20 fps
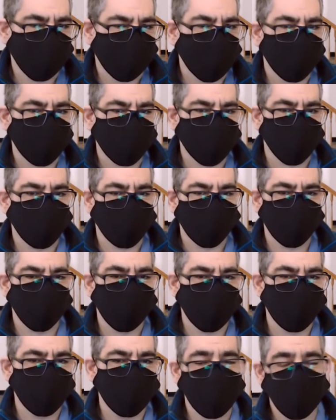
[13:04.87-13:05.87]
spiritual
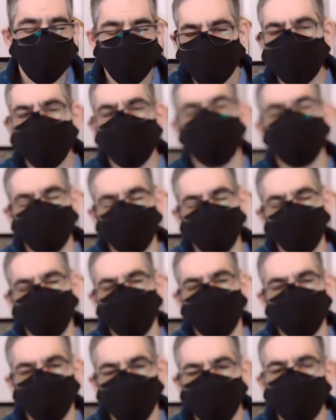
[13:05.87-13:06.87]
pursuit in establishing
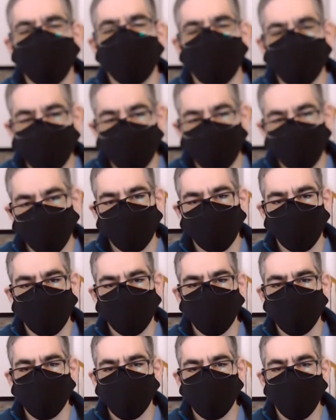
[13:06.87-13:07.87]
this organization
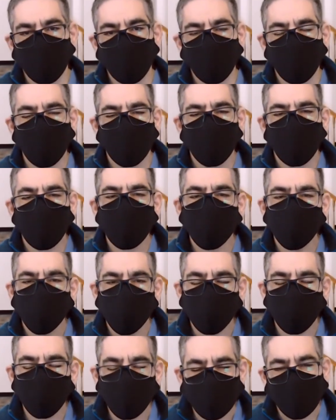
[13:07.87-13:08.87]
is
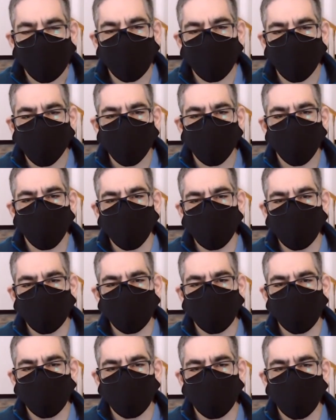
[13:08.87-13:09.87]
really to ask the
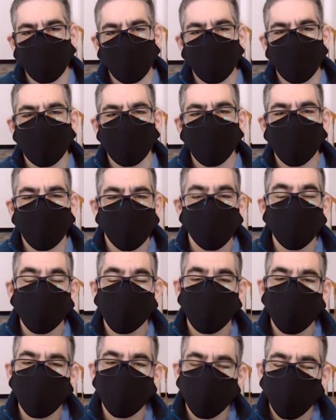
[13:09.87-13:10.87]
question, can
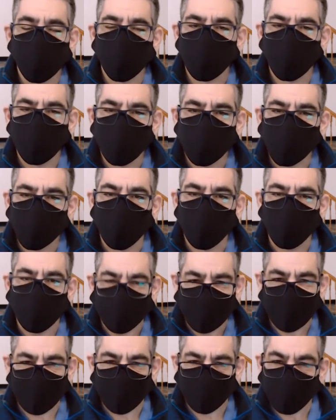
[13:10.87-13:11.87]
spiritual discourse
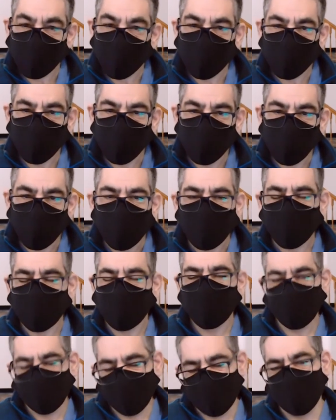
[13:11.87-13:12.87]
happen?
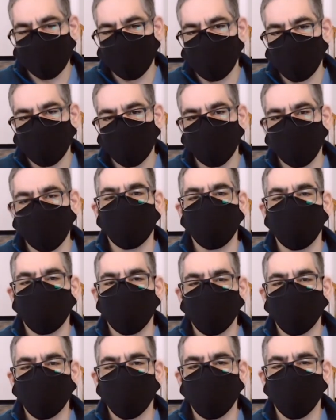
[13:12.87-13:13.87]
And can that spiritual
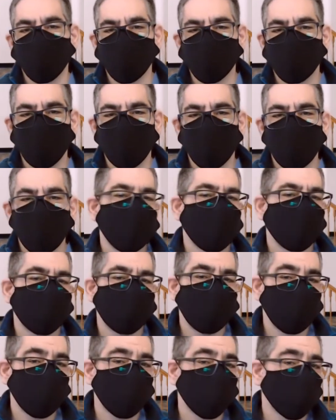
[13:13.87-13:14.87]
discourse
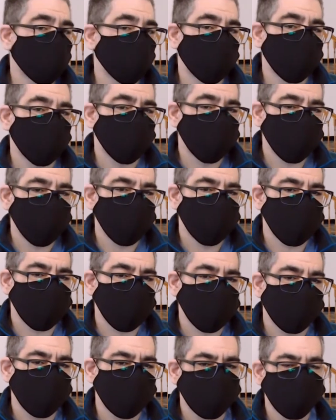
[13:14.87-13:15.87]
be a nourishing
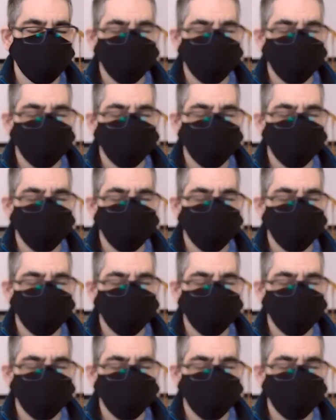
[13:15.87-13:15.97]
thing?